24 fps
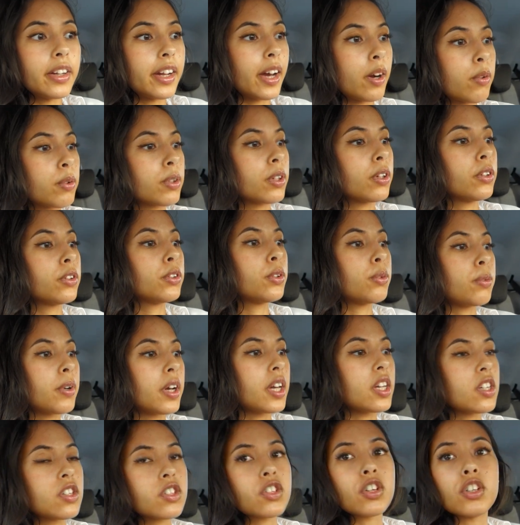Now we're on the
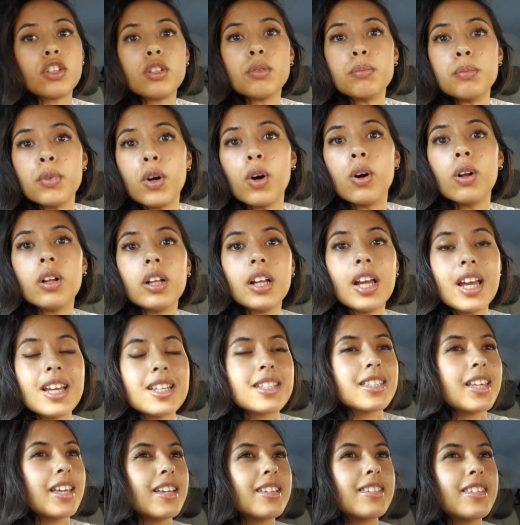way to the mall.
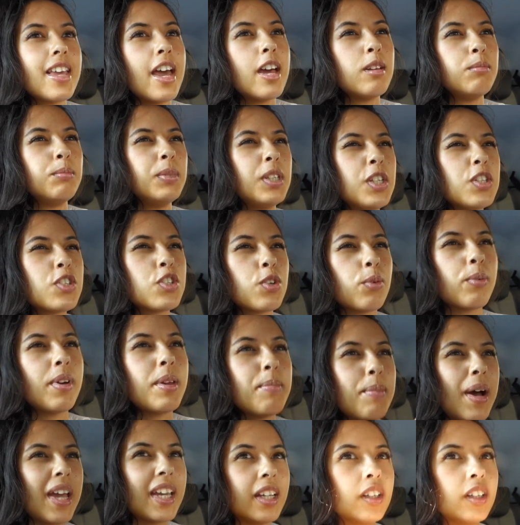It's like 10 minutes away by